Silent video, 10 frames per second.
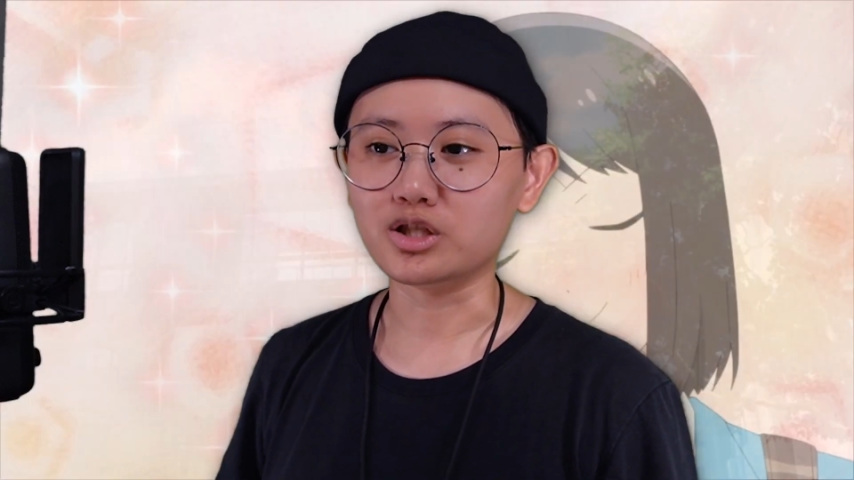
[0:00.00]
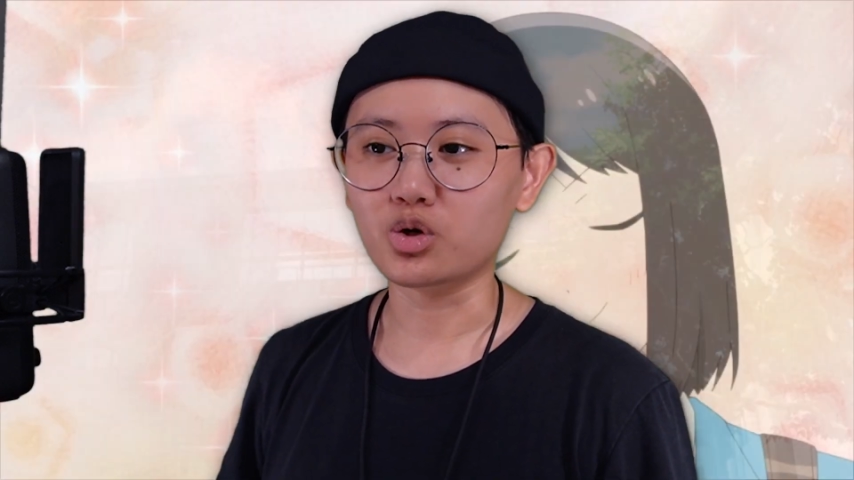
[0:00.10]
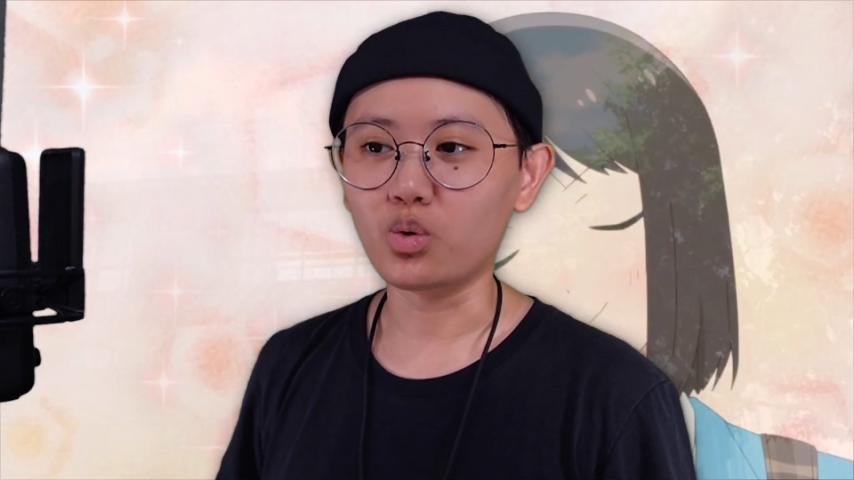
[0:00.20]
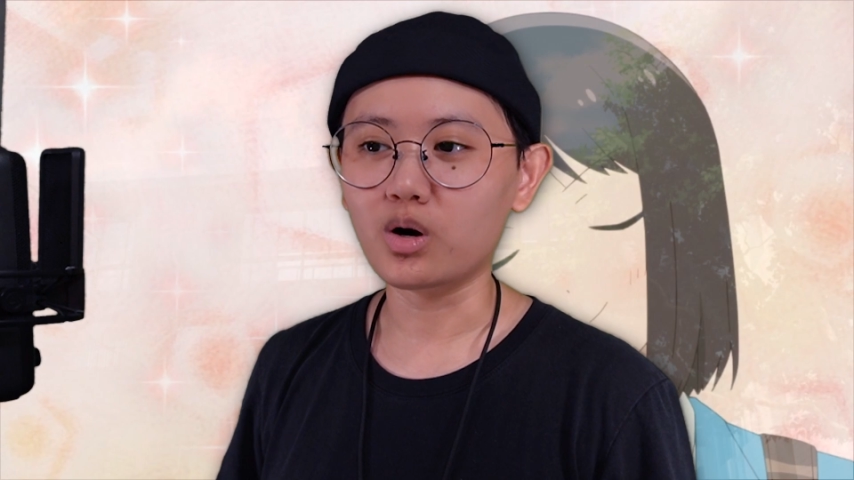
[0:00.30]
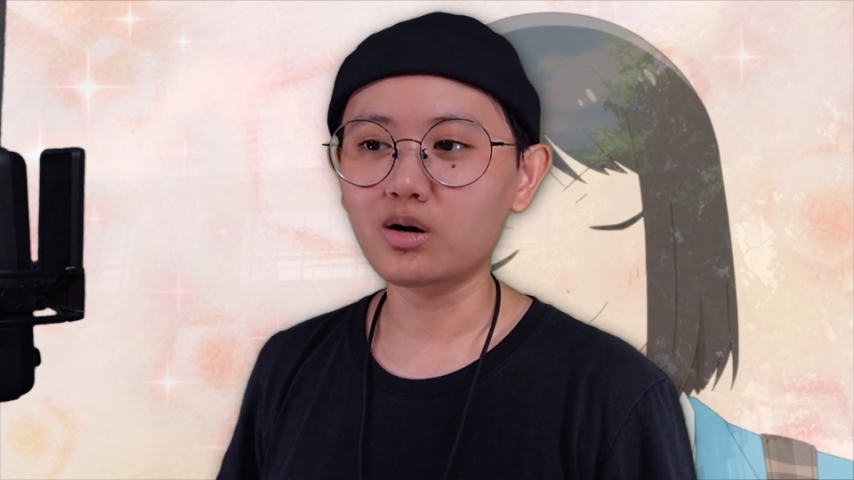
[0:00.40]

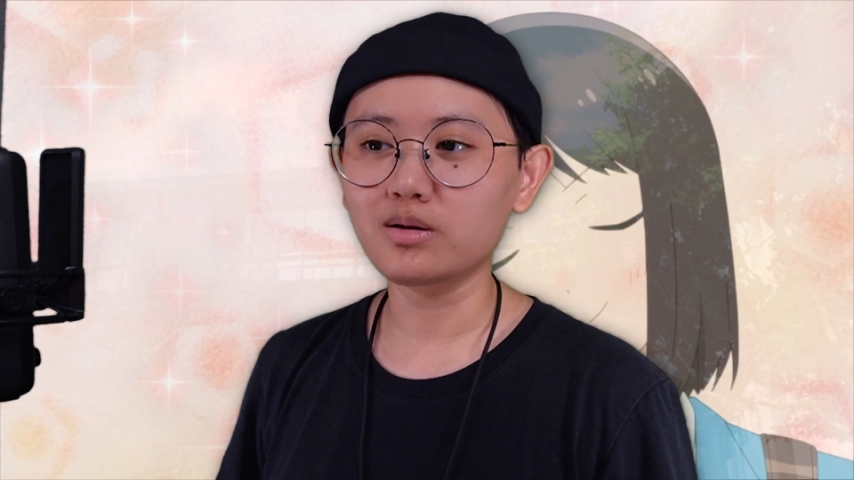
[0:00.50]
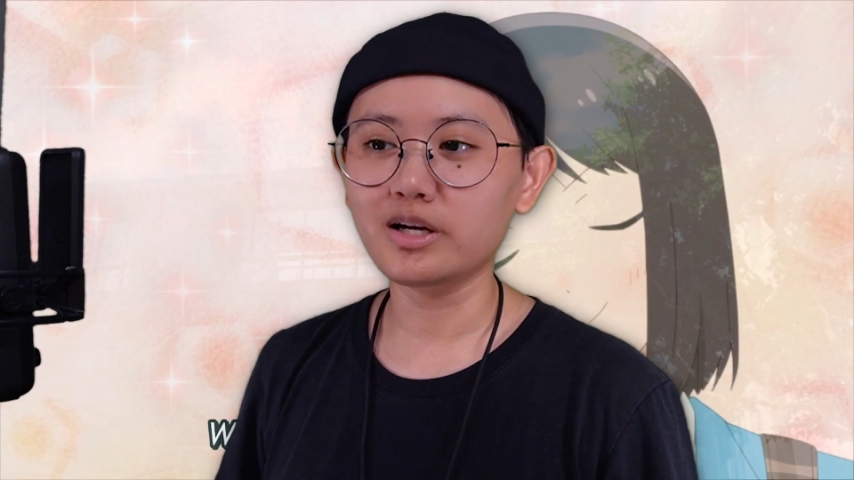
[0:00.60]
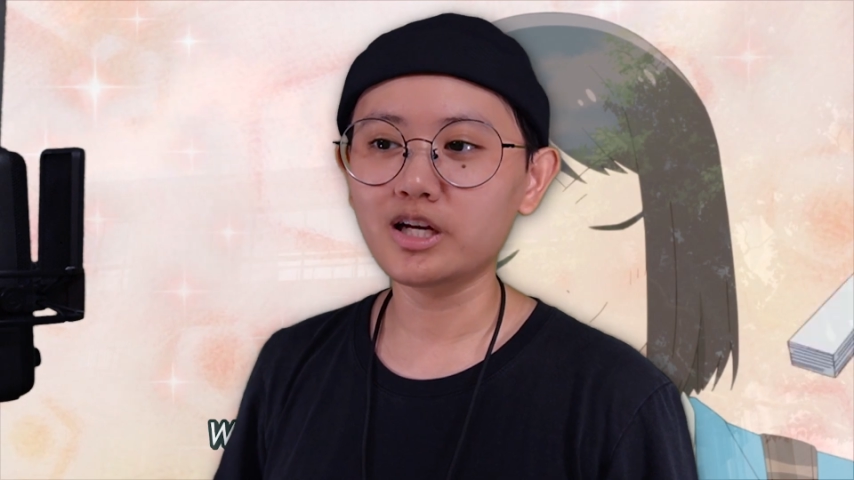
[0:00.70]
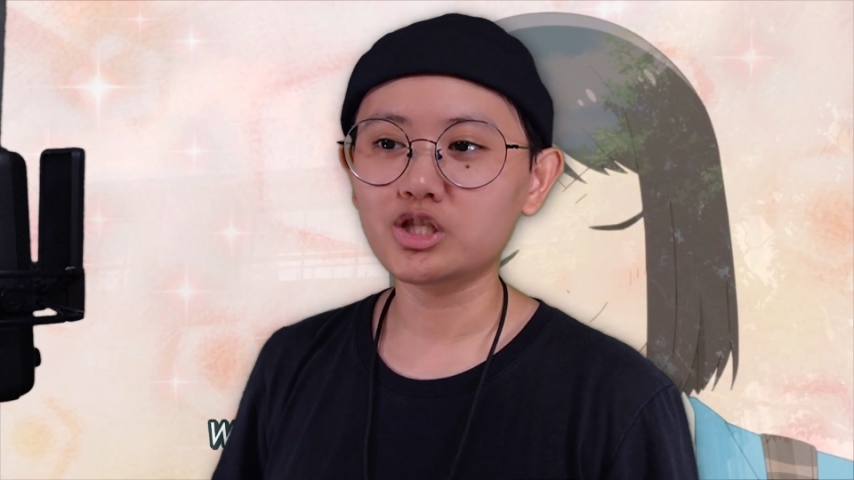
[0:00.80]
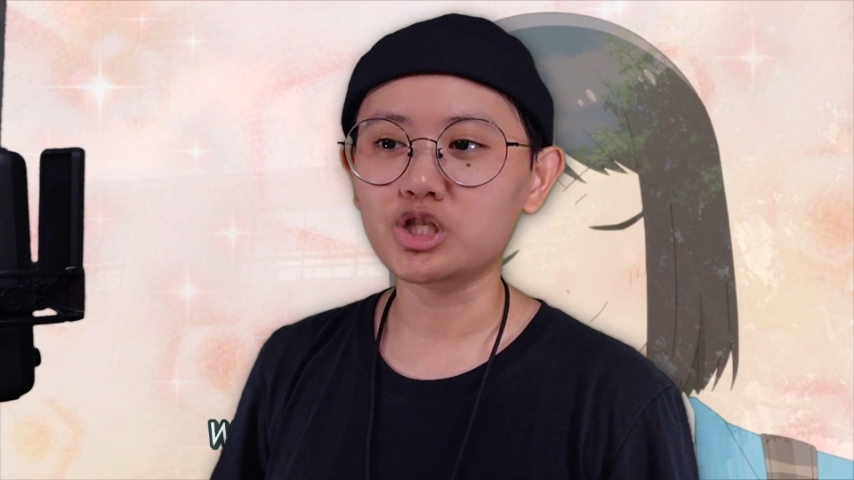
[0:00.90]
school
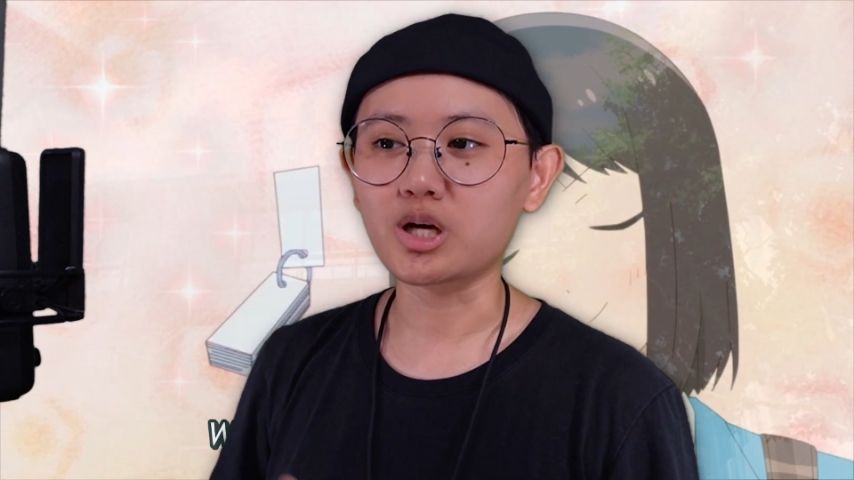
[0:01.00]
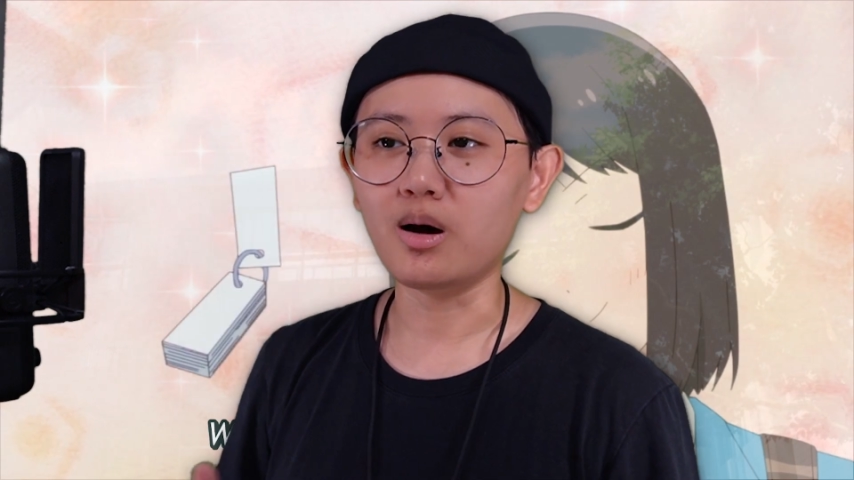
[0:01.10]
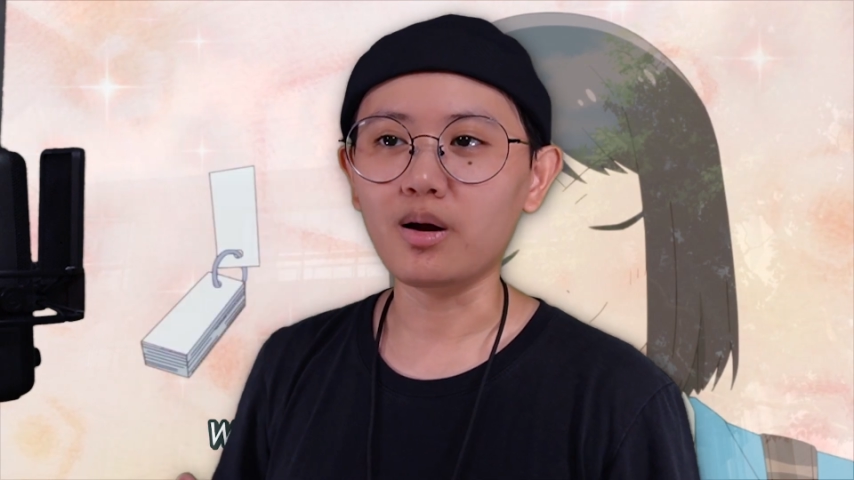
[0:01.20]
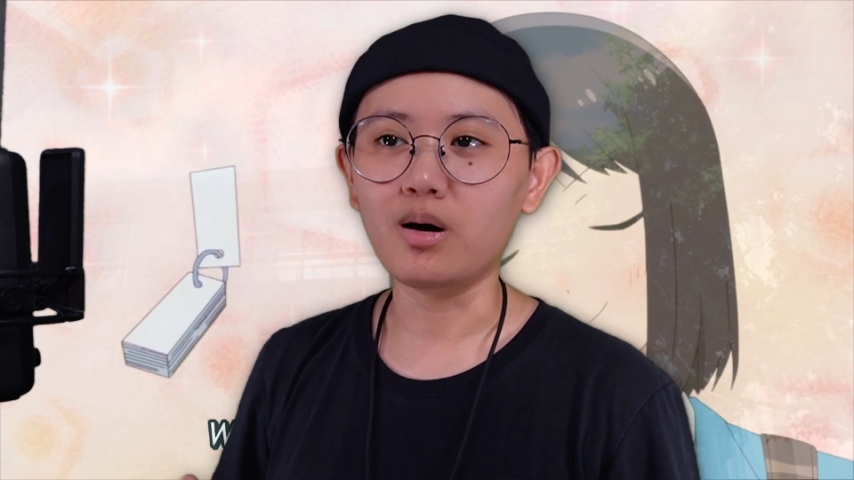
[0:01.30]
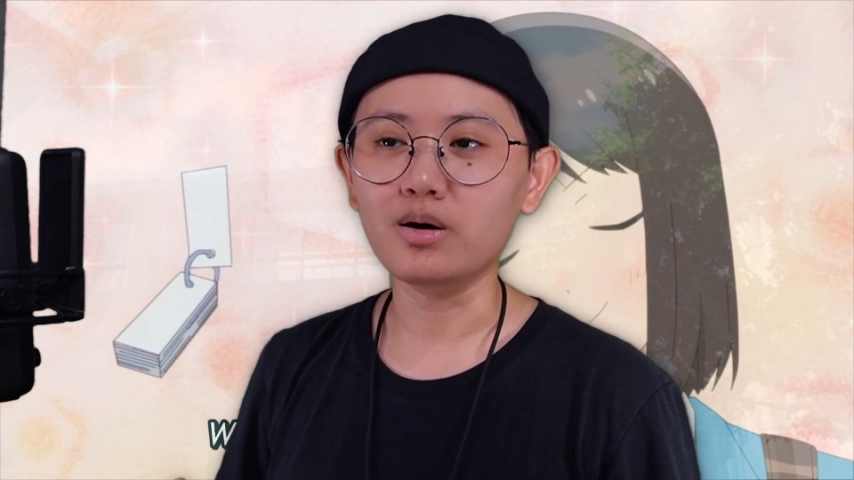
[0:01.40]
early. She's
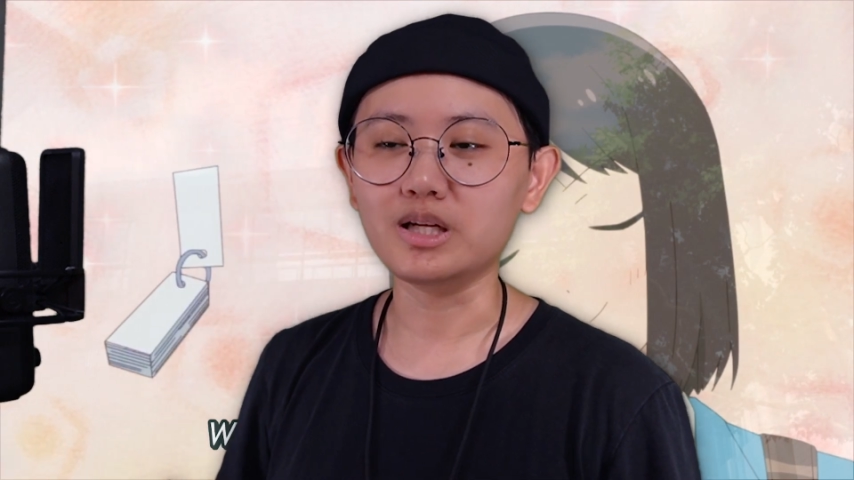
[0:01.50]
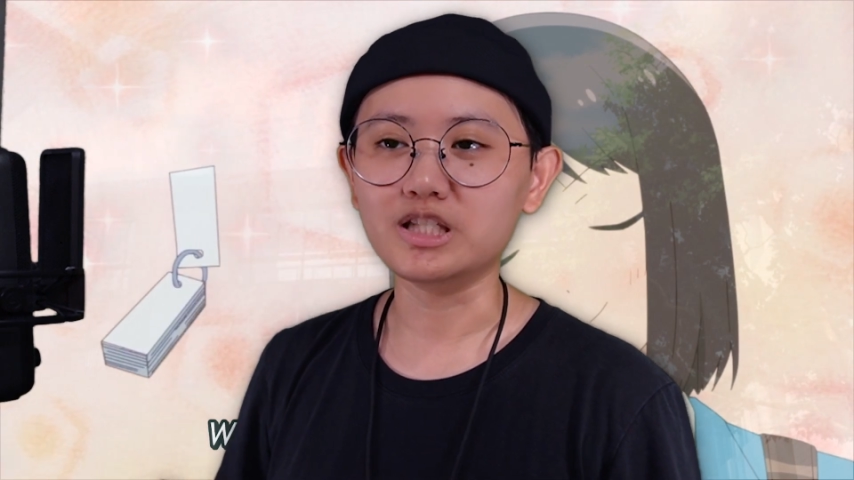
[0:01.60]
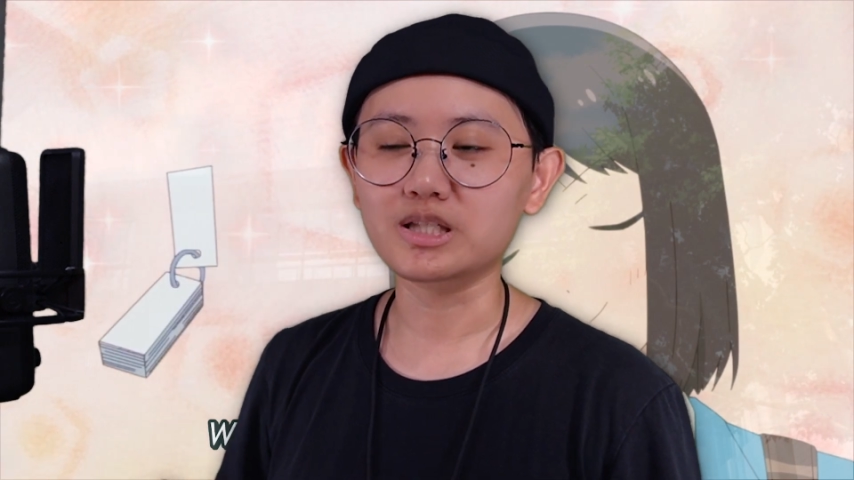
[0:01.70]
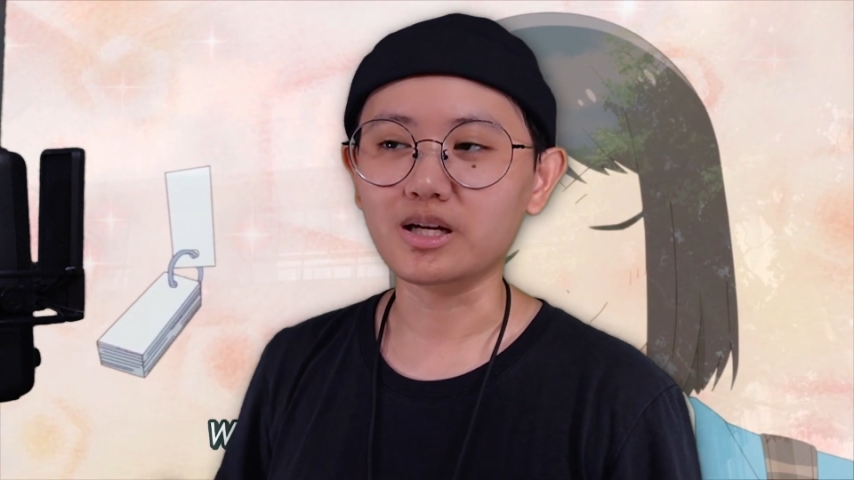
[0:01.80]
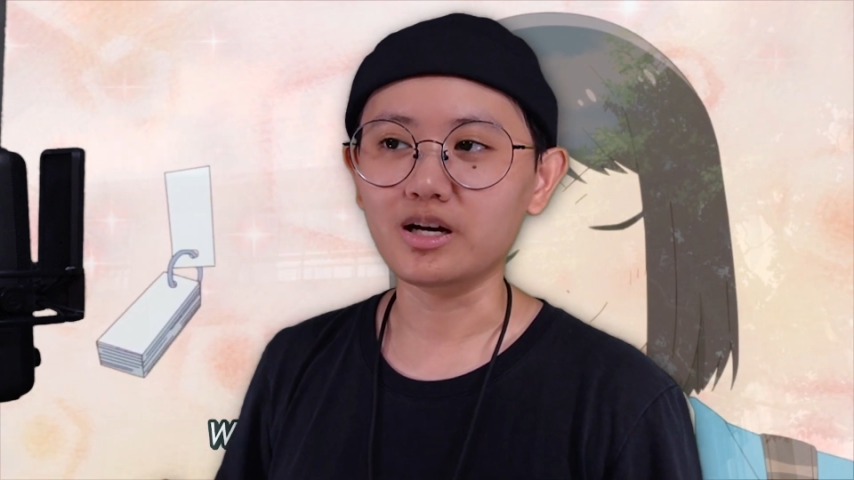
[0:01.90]
got all
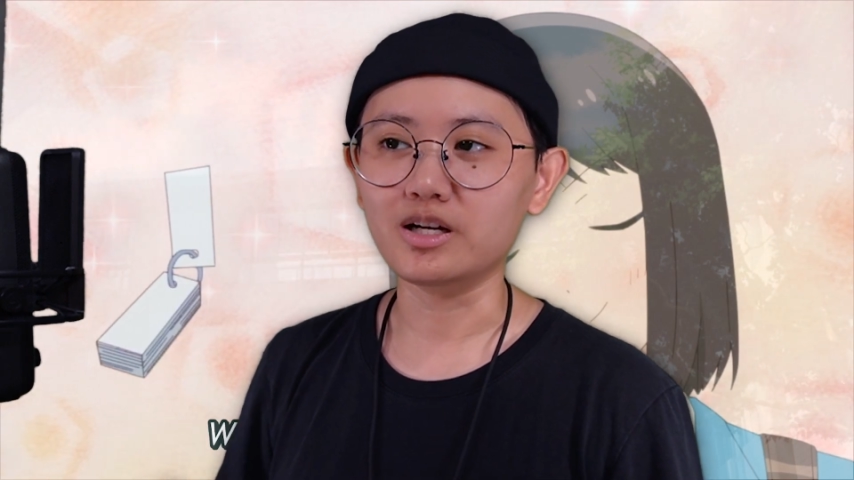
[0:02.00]
these.